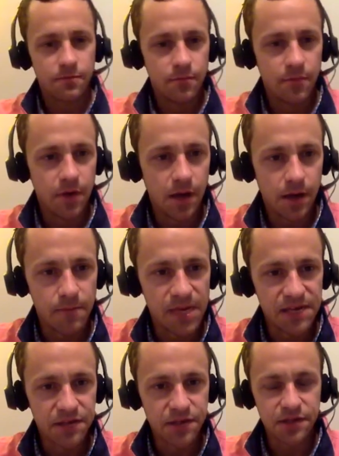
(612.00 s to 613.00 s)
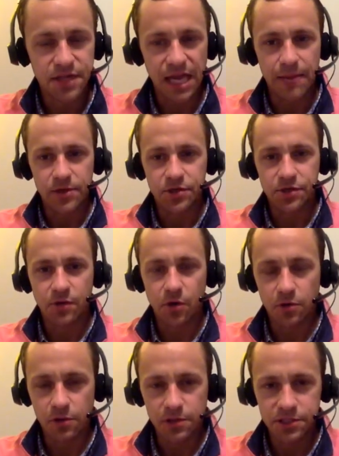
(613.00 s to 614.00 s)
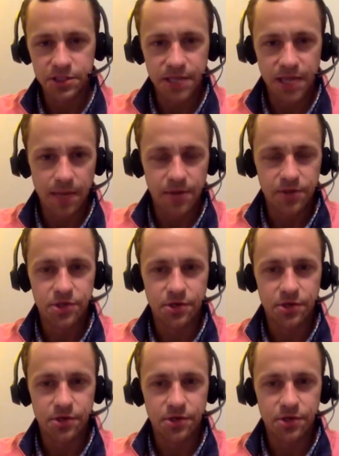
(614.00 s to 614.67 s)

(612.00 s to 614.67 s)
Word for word: uh, meniscus damage, some cartilage damage.